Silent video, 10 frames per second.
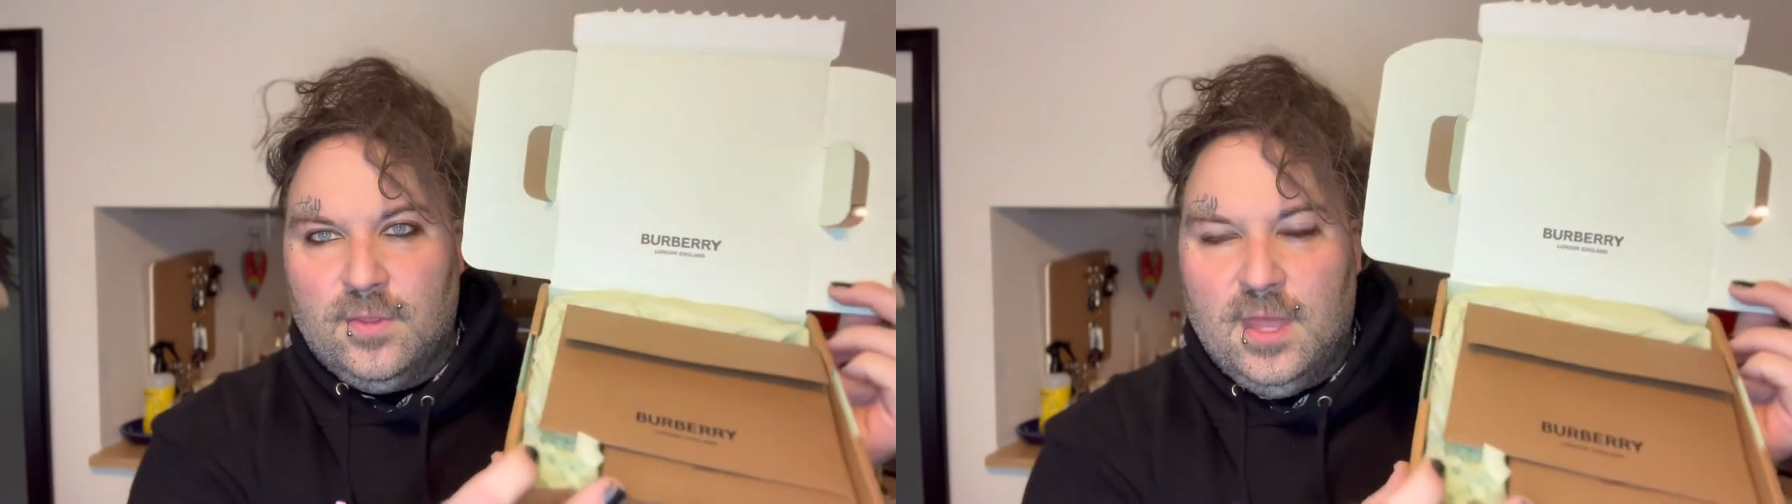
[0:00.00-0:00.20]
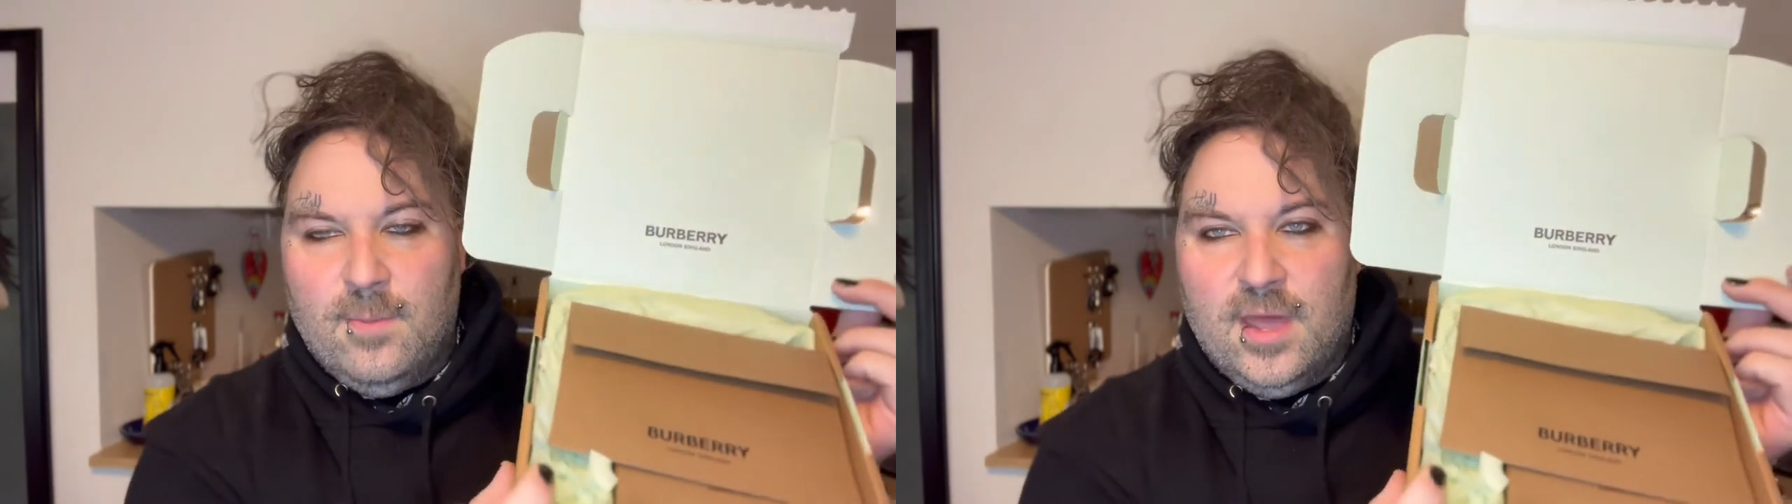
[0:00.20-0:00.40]

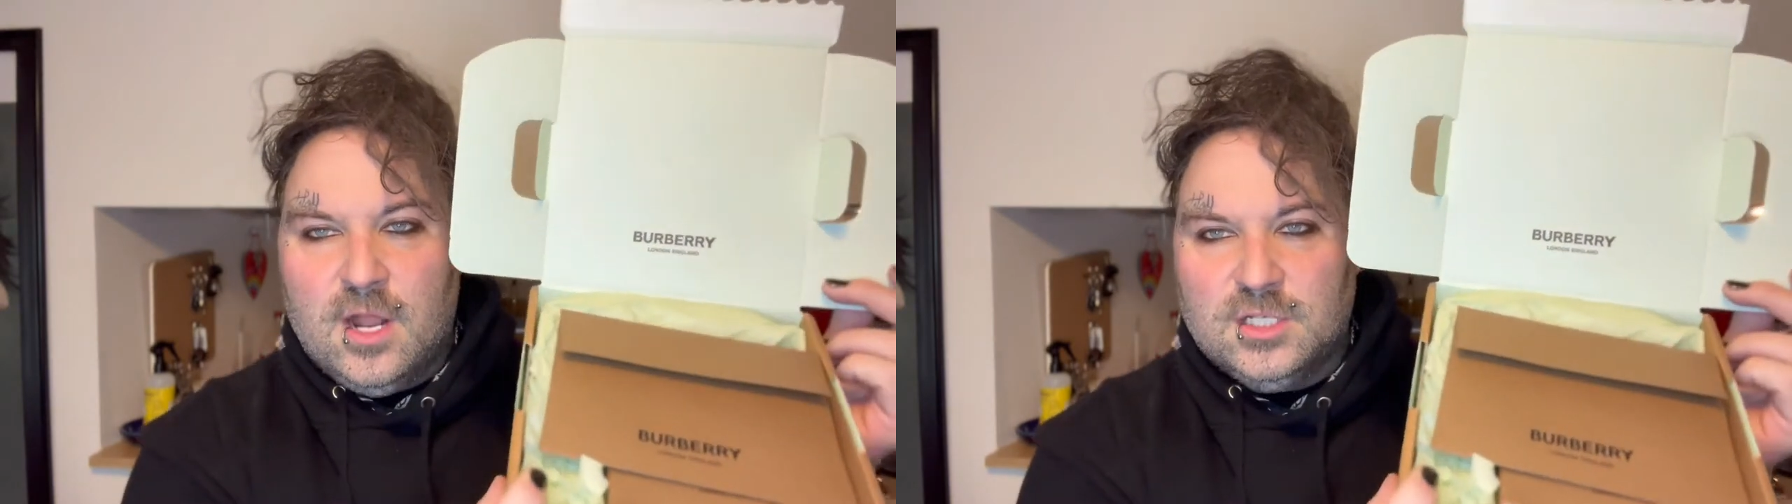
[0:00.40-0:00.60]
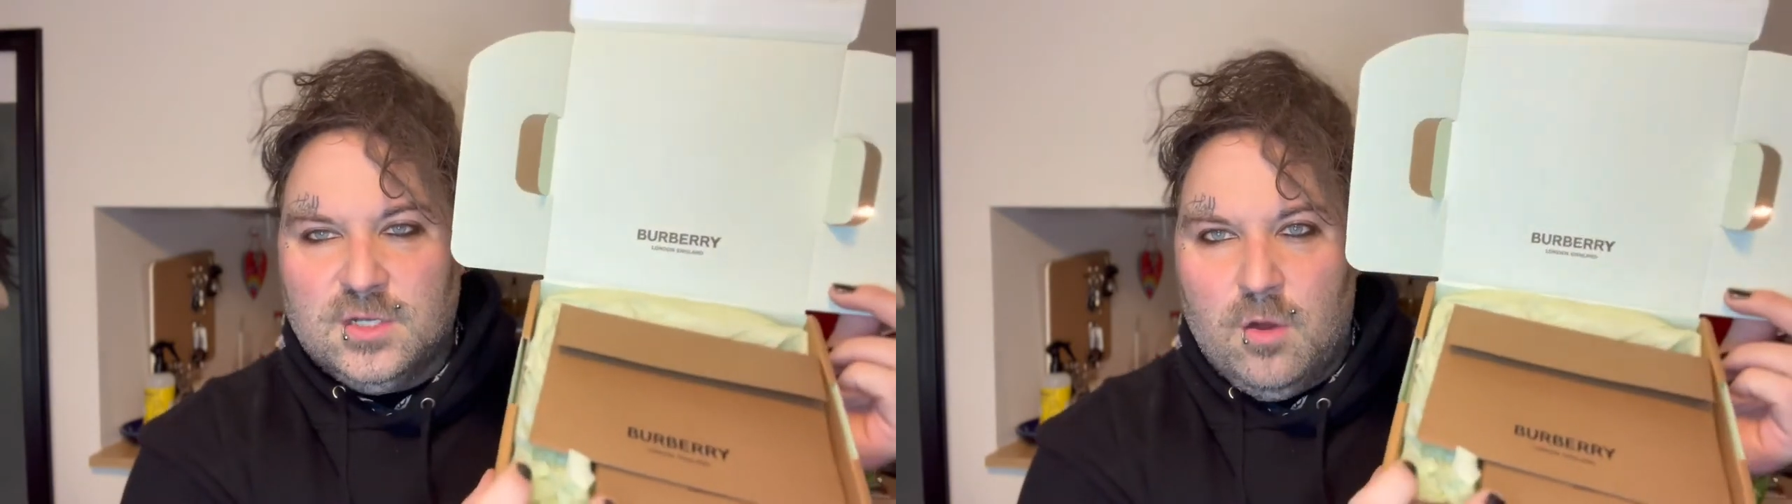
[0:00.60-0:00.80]
It may
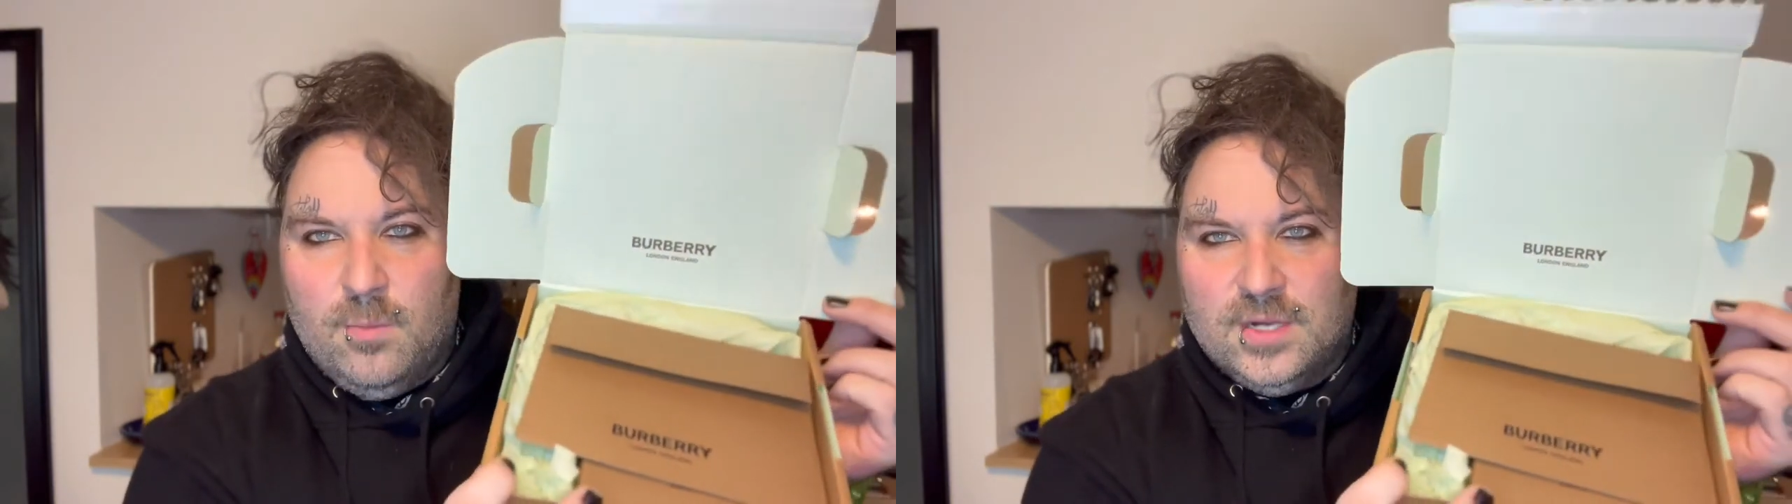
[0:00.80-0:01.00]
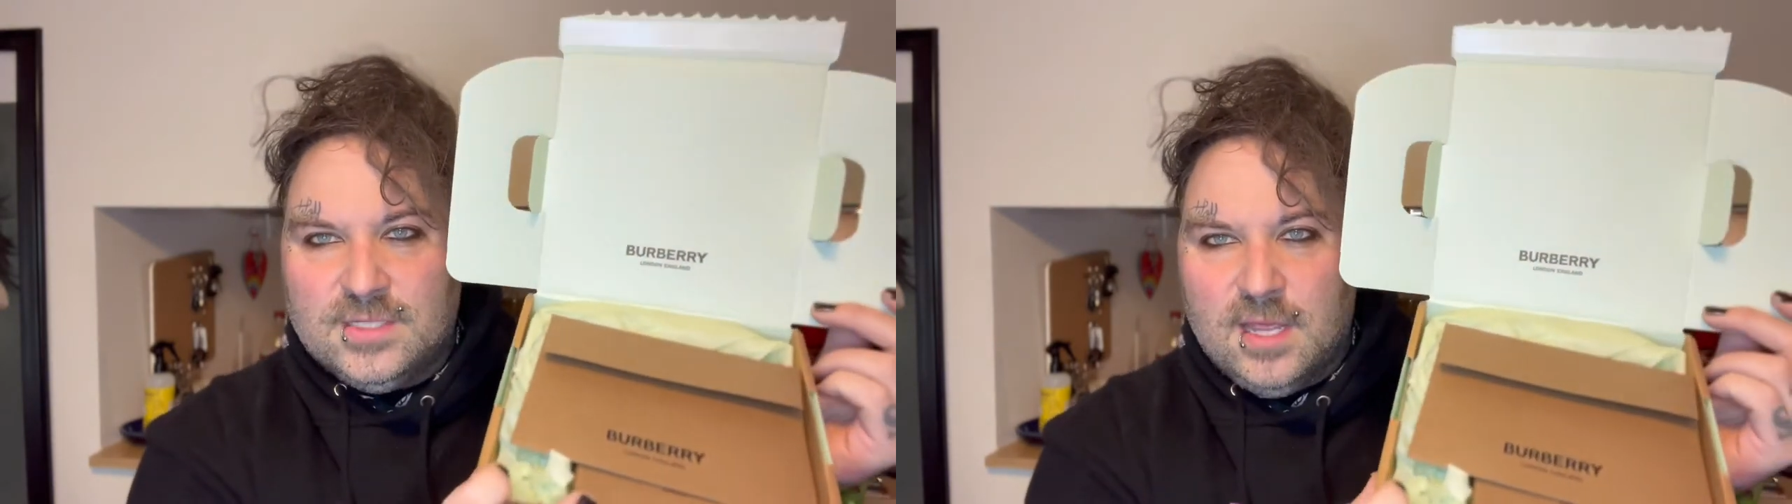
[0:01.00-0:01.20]
not show up,
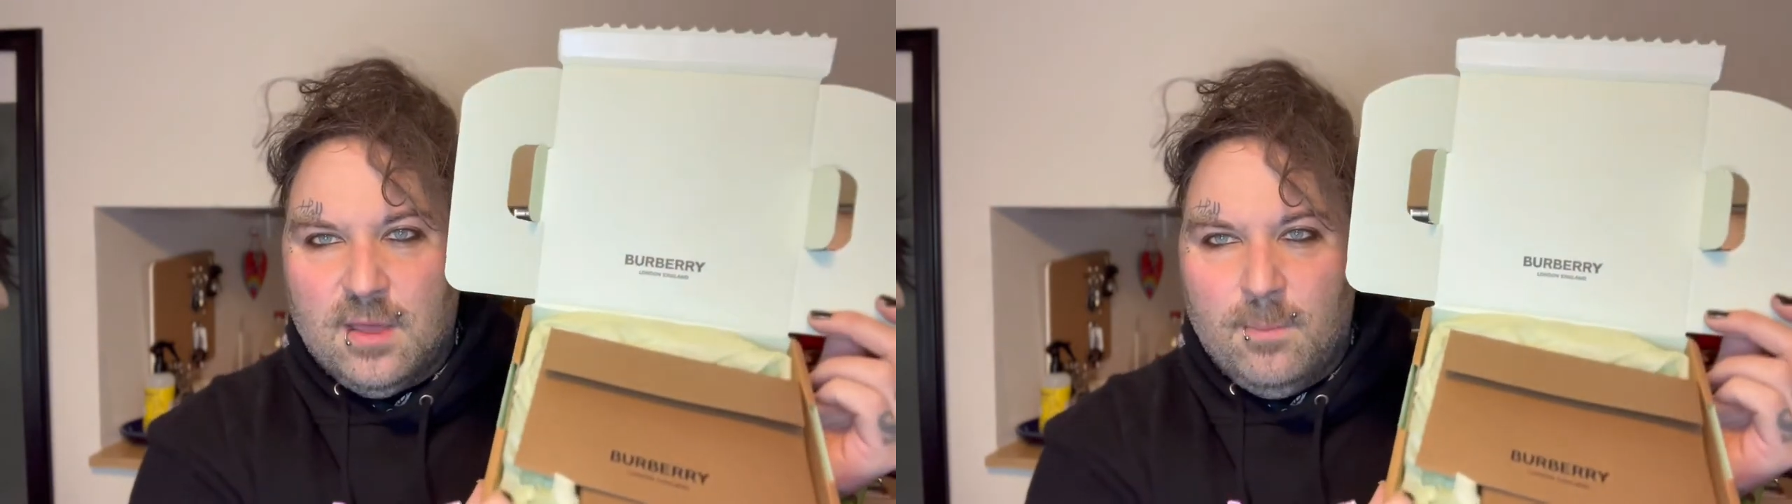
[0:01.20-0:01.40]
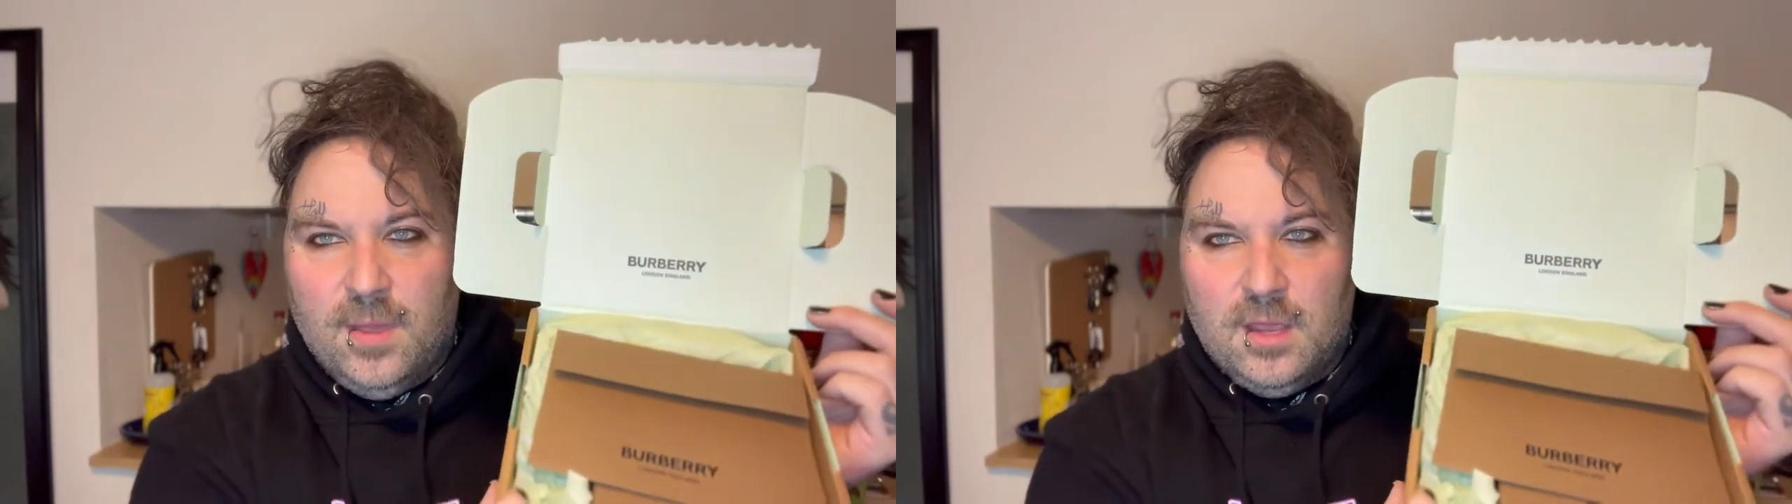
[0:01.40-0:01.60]
but it's like
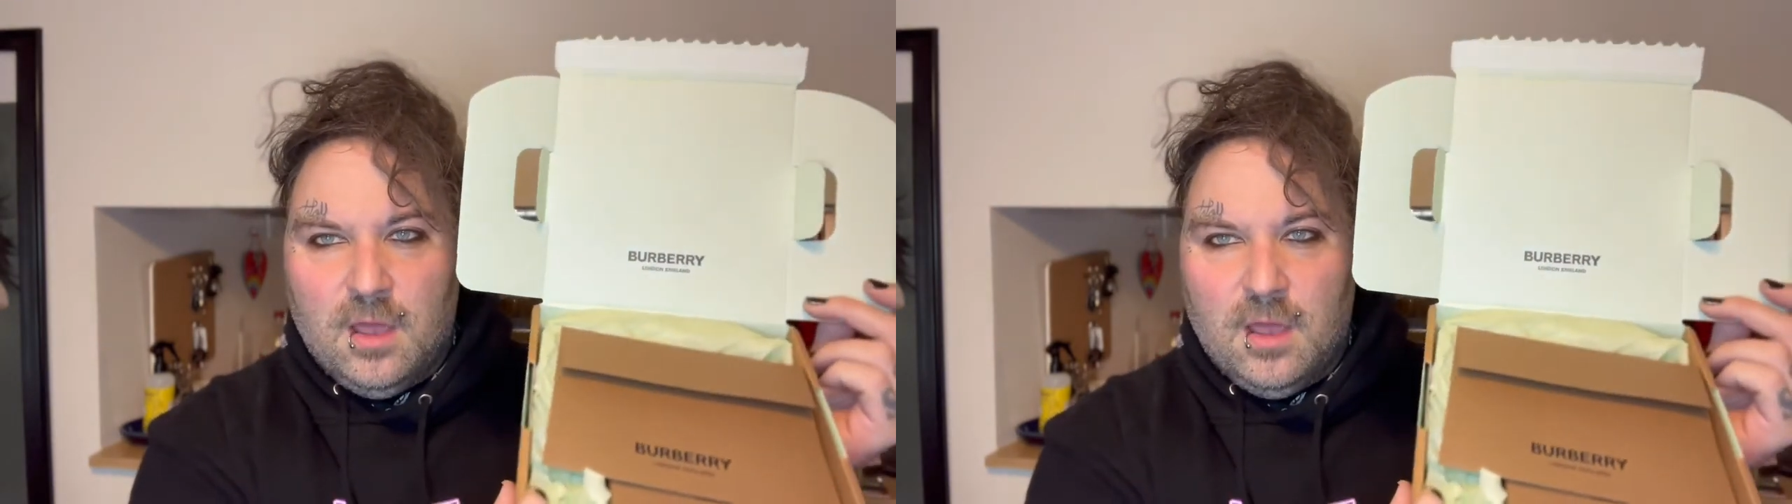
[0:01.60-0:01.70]
a mint